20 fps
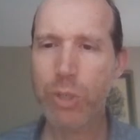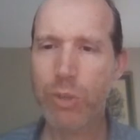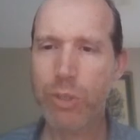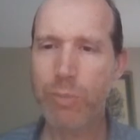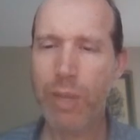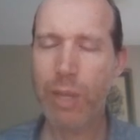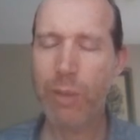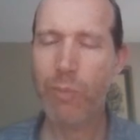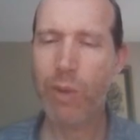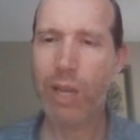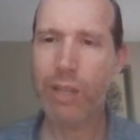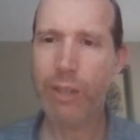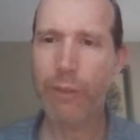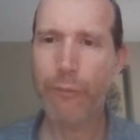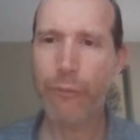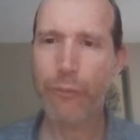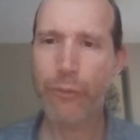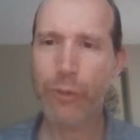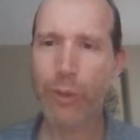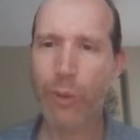was meanwhile in
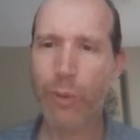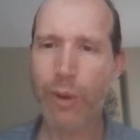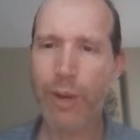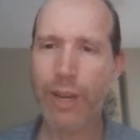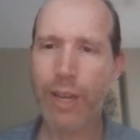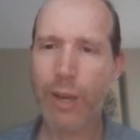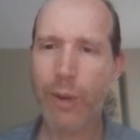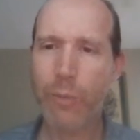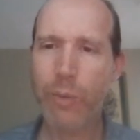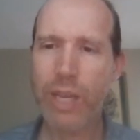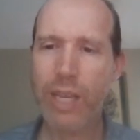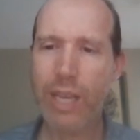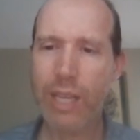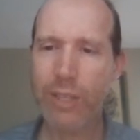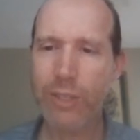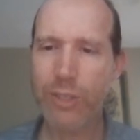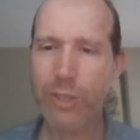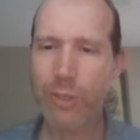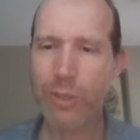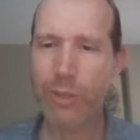Florida reading
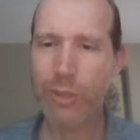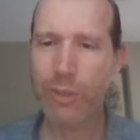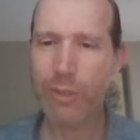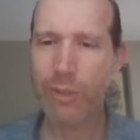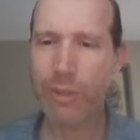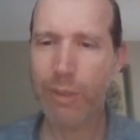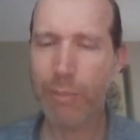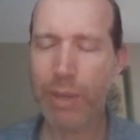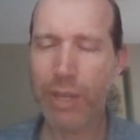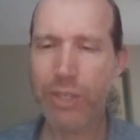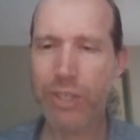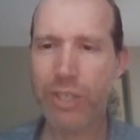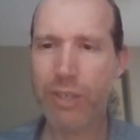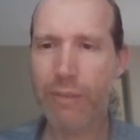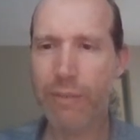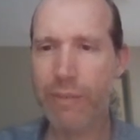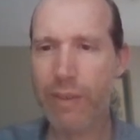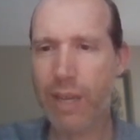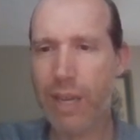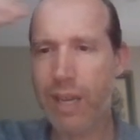to a bunch of